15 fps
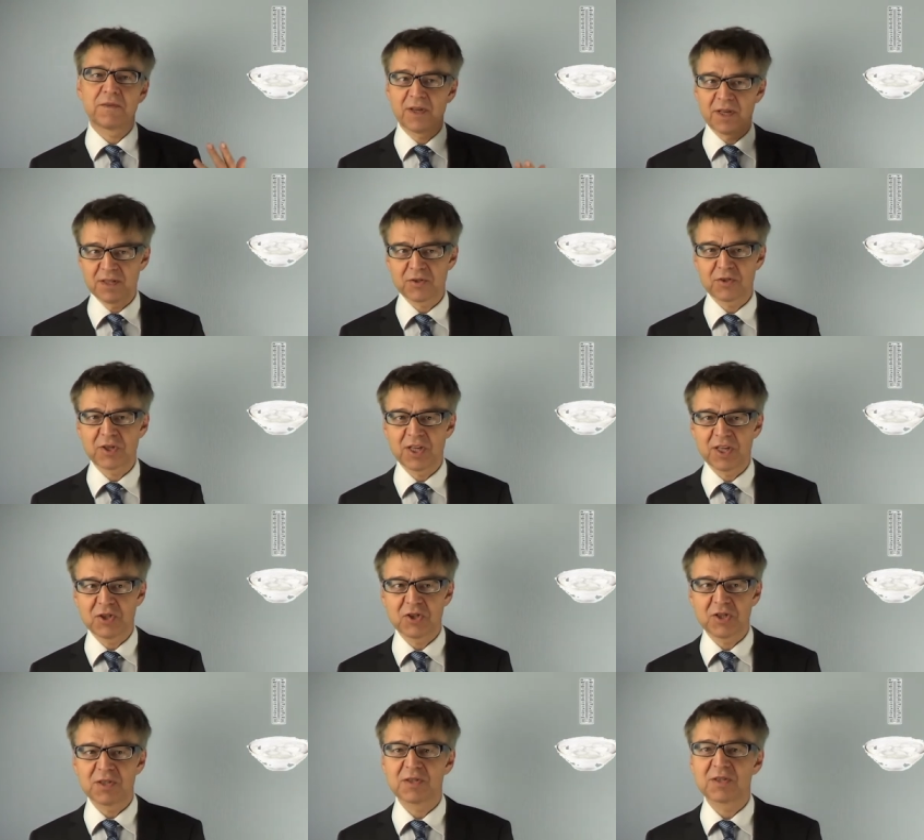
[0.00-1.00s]
phase
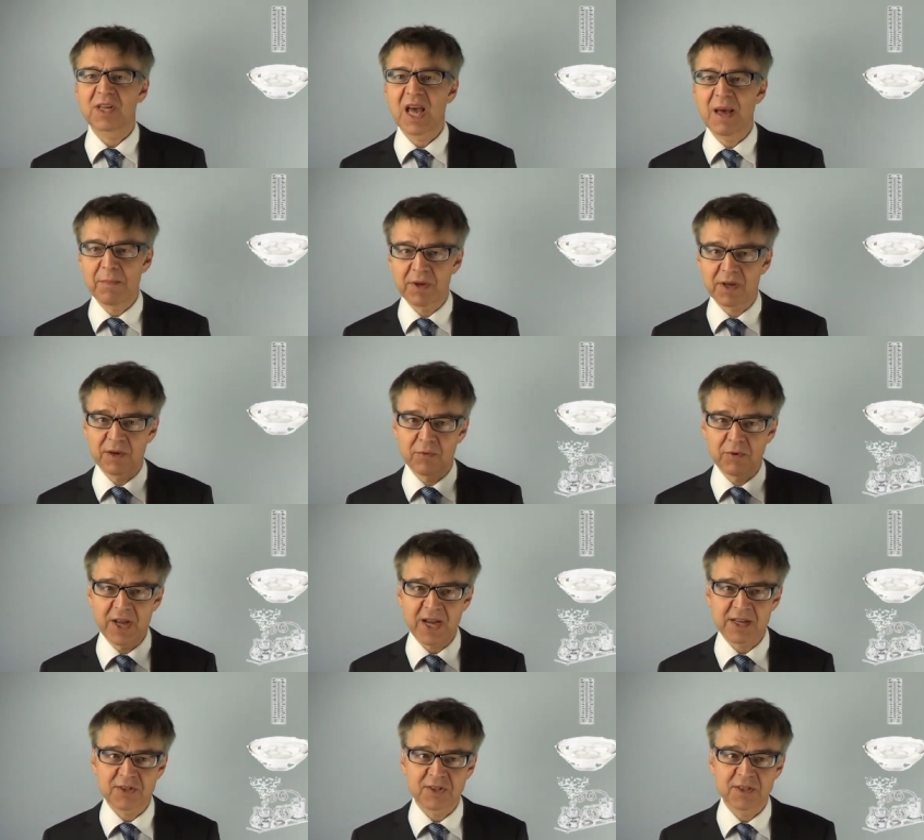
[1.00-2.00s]
changes, chemical
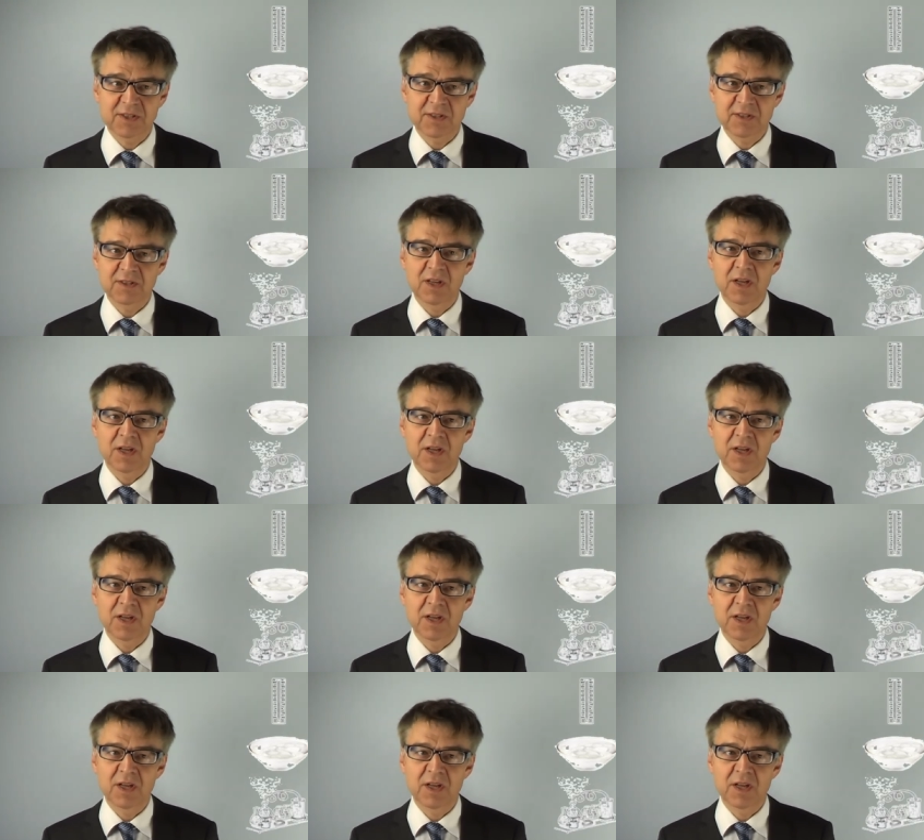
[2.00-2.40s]
reactions,